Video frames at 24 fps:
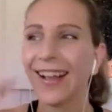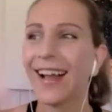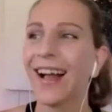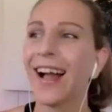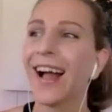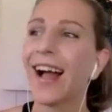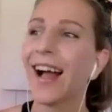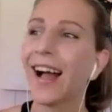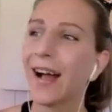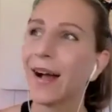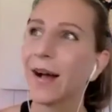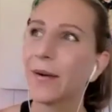
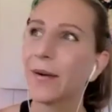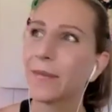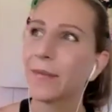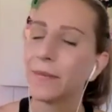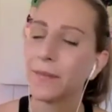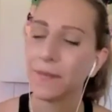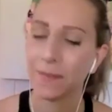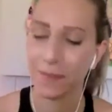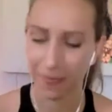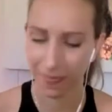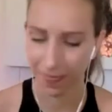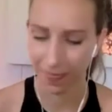
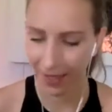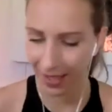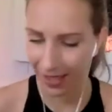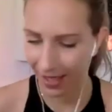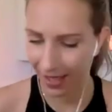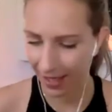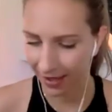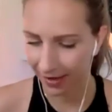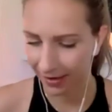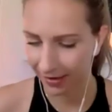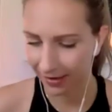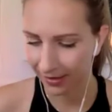
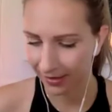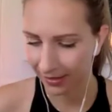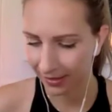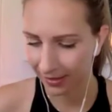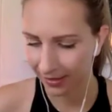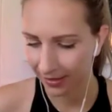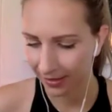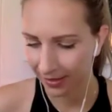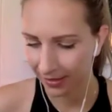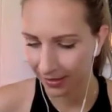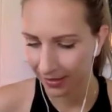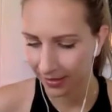And
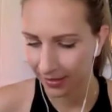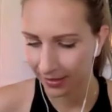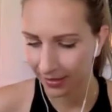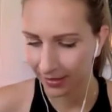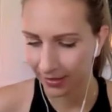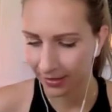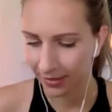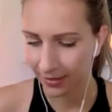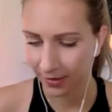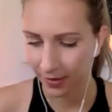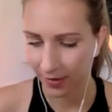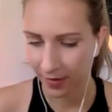
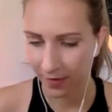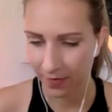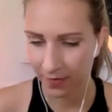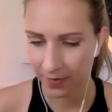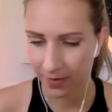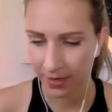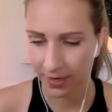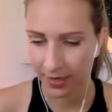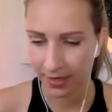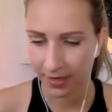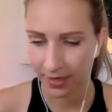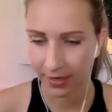so I've
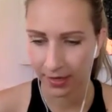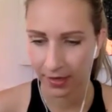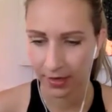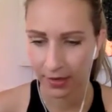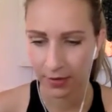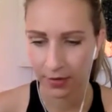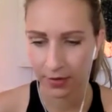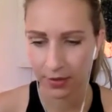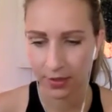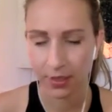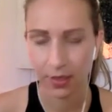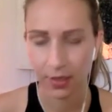been
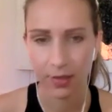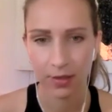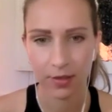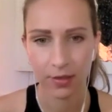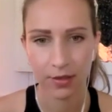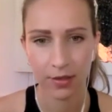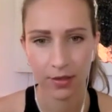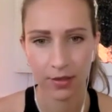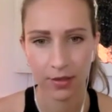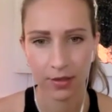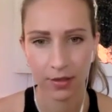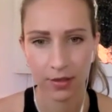using
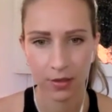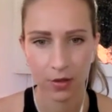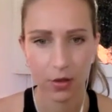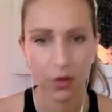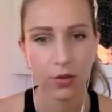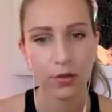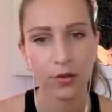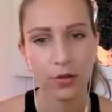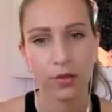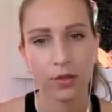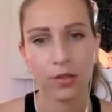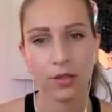
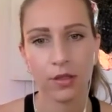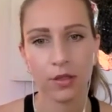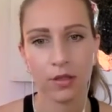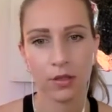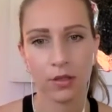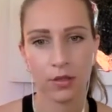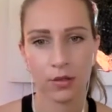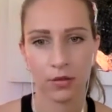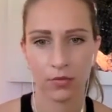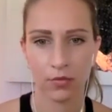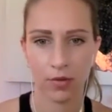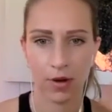salts
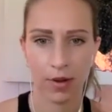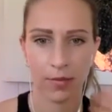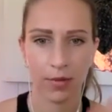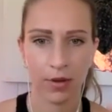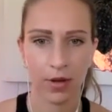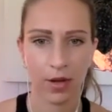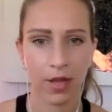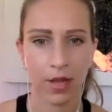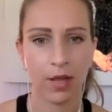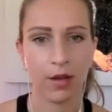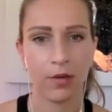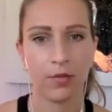to rub it
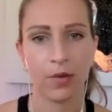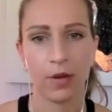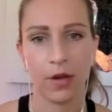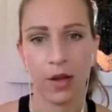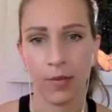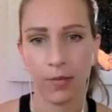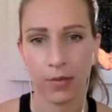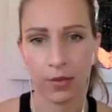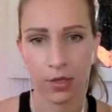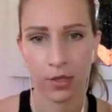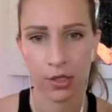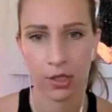in when
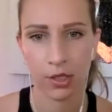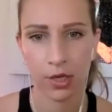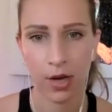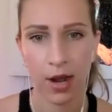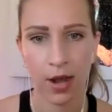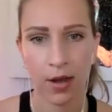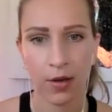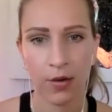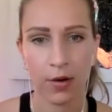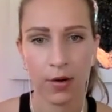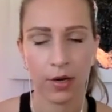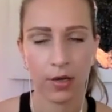I'm in the
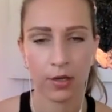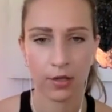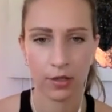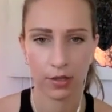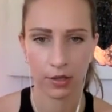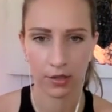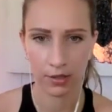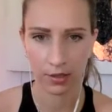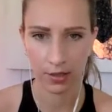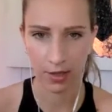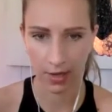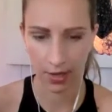shower and
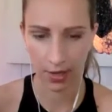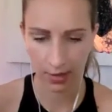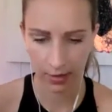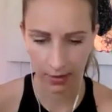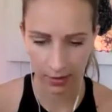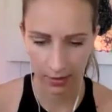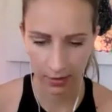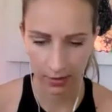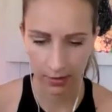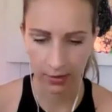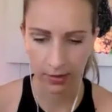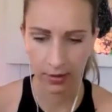just like
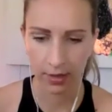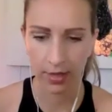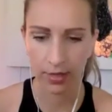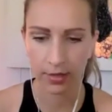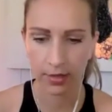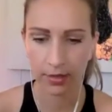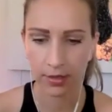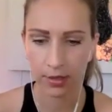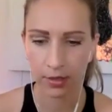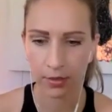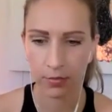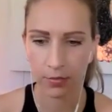
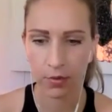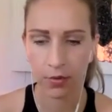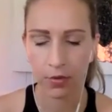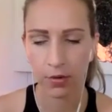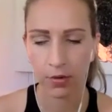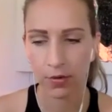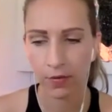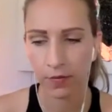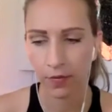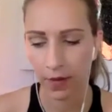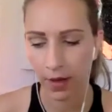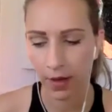cleanse and
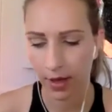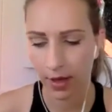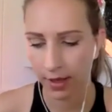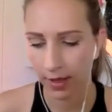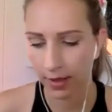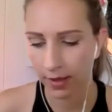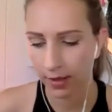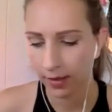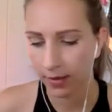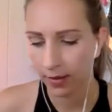purify.